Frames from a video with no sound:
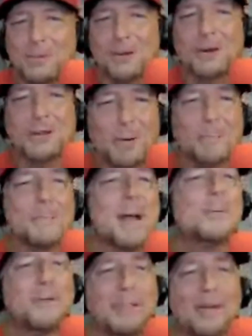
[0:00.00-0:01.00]
I'm sure you
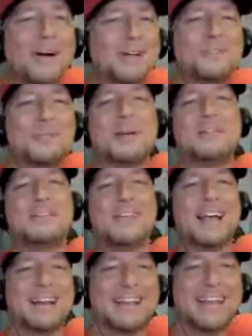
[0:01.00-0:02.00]
remember the August
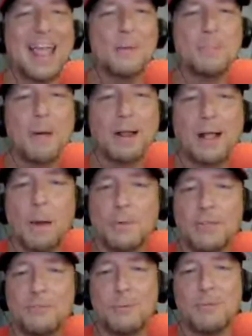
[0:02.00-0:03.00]
22nd game when
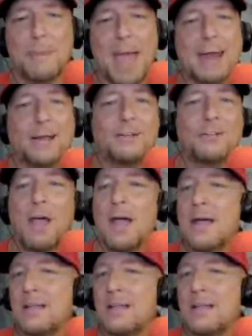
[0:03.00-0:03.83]
Montgomery threw the Maddox,